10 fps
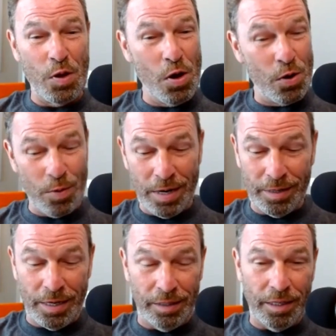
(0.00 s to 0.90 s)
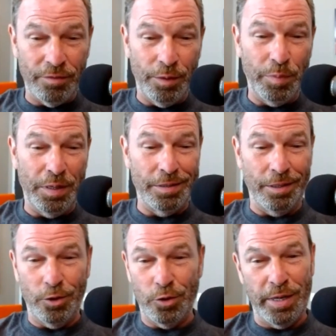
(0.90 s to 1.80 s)
No, I, I love it, because
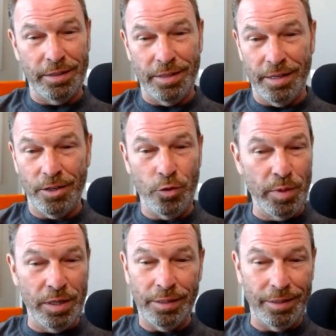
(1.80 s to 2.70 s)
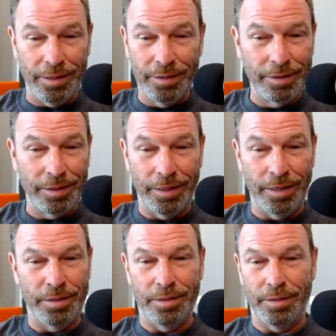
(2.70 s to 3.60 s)
it goes back to that humility.
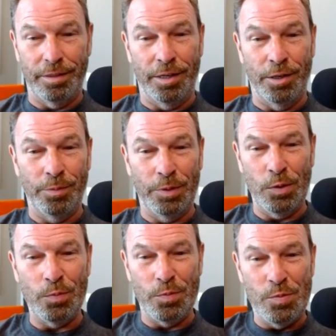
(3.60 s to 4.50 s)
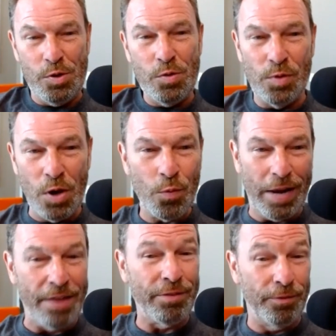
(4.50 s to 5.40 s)
It's, you know, you you
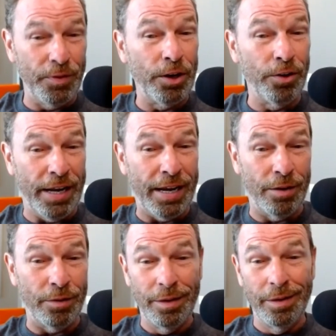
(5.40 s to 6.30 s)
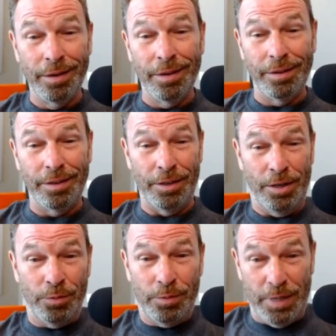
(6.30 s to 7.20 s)
don't have it figured out, you
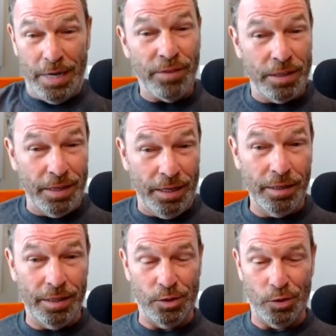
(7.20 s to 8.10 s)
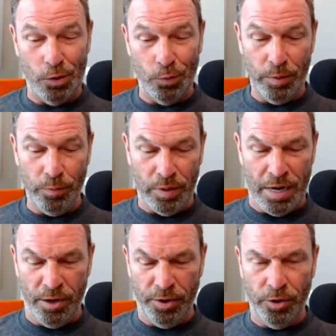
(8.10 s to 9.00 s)
know, everything. And so we
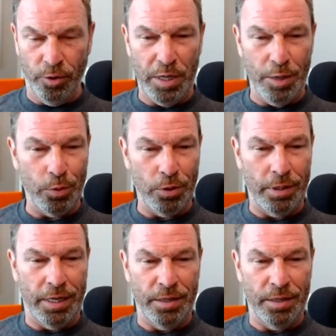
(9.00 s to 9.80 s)
rely on other people.